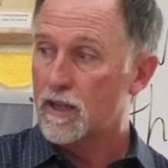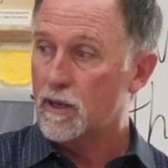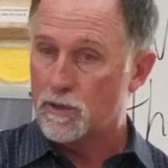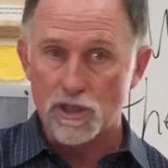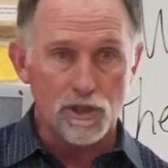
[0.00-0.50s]
You
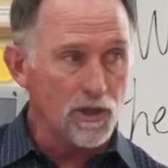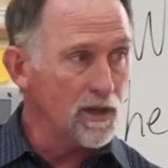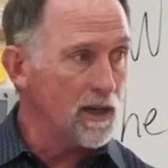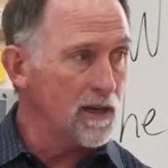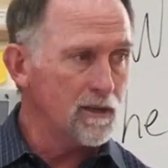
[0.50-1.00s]
know what she should have
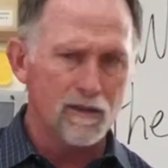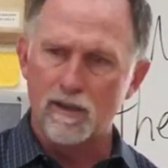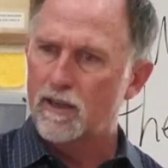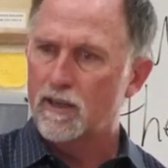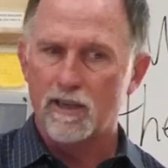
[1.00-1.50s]
done?
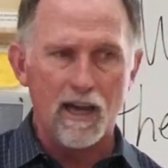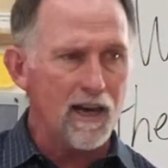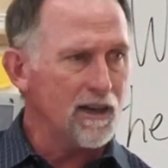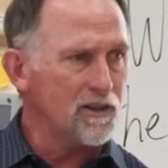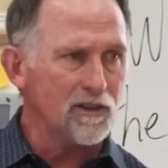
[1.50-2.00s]
Not
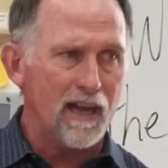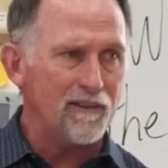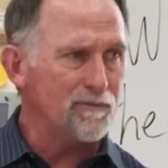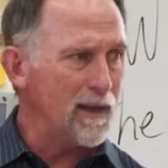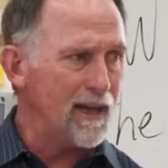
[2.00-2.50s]
on your
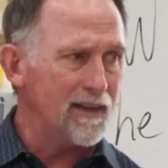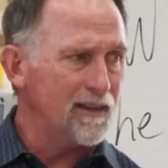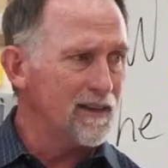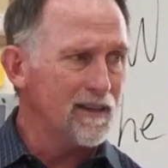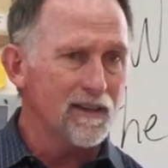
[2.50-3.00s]
life, man.
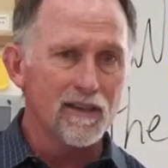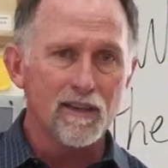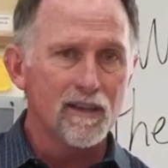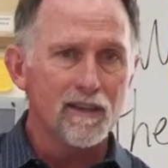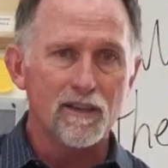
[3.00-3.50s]

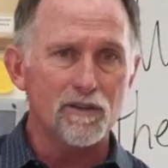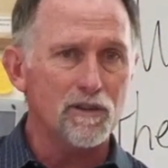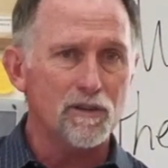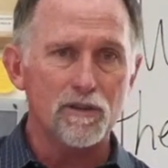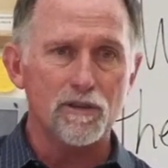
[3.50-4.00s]
No, no,
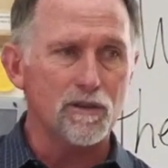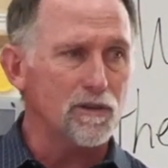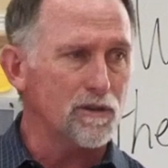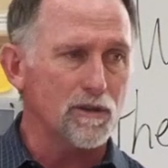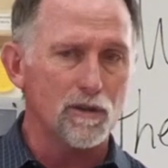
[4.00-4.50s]
no, no, no,
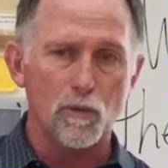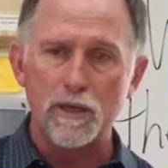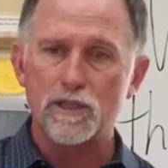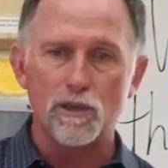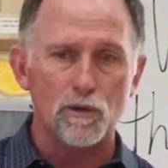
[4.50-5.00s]
no, no, no. We
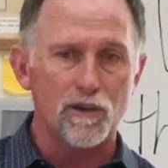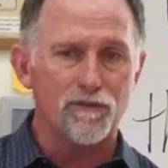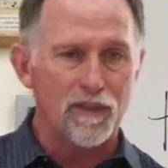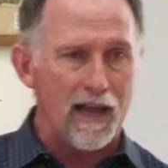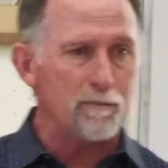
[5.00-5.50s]
sold it
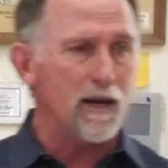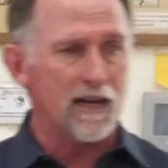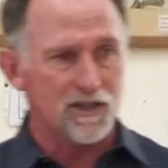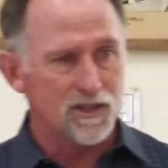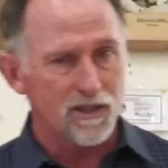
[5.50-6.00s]
for that
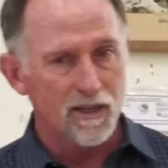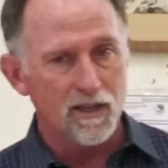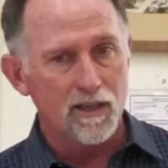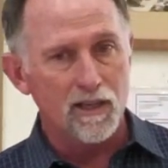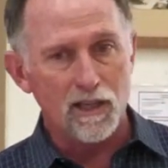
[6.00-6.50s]
much.
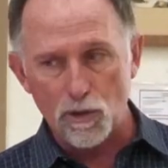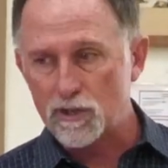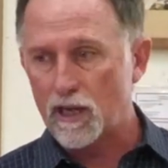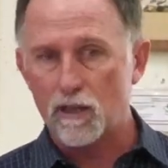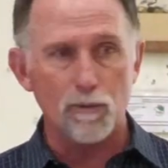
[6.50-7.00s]
You
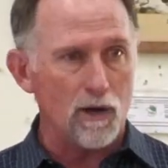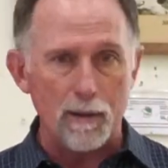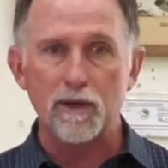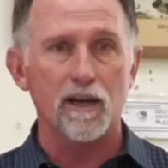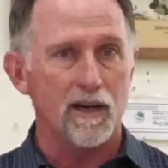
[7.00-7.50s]
tell him or
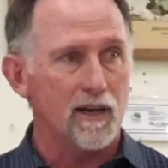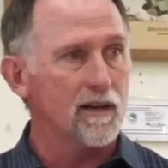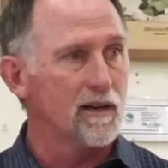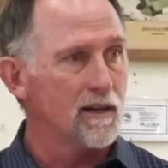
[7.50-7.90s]
I'm gonna.